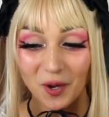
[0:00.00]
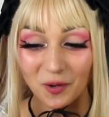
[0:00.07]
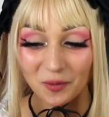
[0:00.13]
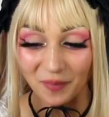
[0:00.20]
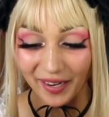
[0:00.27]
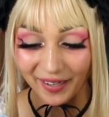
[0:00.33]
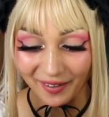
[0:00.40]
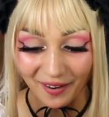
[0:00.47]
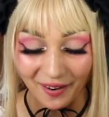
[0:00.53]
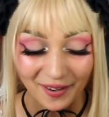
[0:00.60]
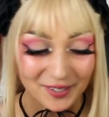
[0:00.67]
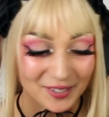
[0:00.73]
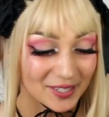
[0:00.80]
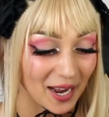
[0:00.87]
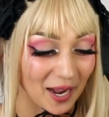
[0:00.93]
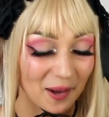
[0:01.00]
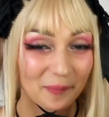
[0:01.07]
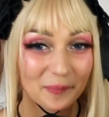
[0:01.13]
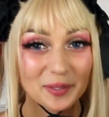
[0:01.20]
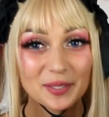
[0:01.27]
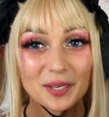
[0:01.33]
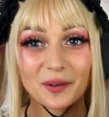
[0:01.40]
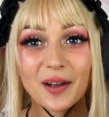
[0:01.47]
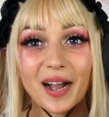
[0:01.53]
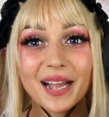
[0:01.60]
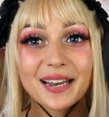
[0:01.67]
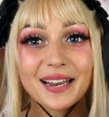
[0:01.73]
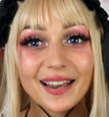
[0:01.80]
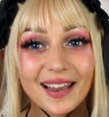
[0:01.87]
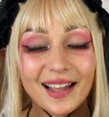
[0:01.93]
Oh my gosh. Um, so
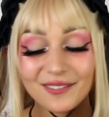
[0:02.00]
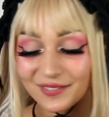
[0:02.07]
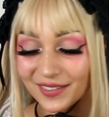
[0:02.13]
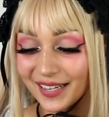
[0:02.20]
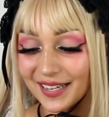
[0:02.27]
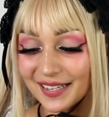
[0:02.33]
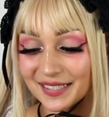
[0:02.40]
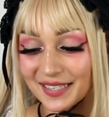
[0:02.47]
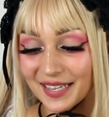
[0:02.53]
I love these.